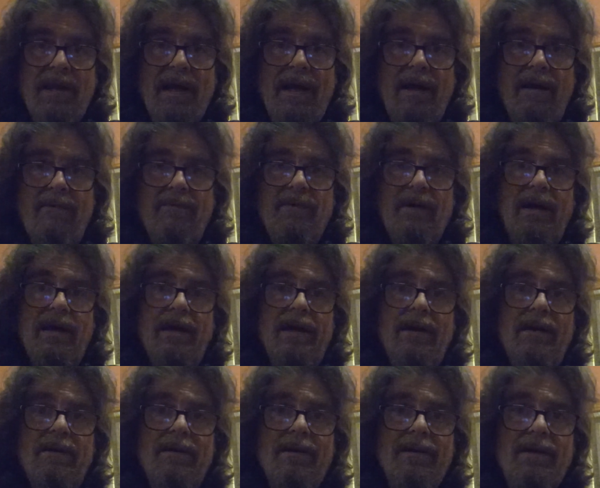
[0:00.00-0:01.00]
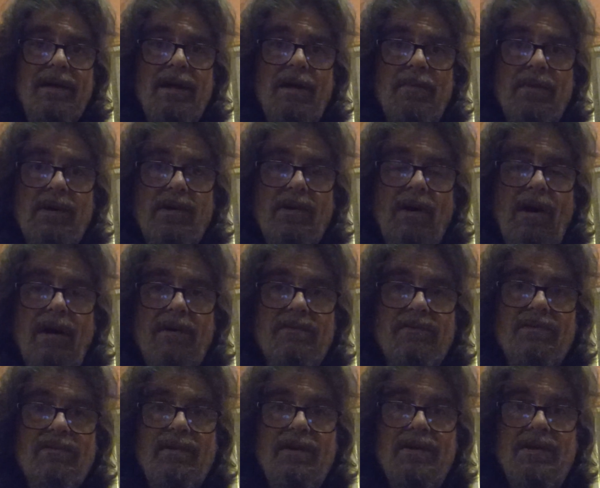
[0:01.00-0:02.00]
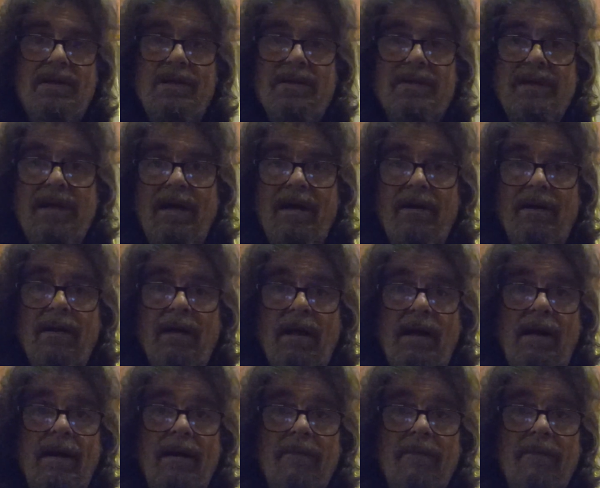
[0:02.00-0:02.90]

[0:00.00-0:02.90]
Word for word: have I come across the detail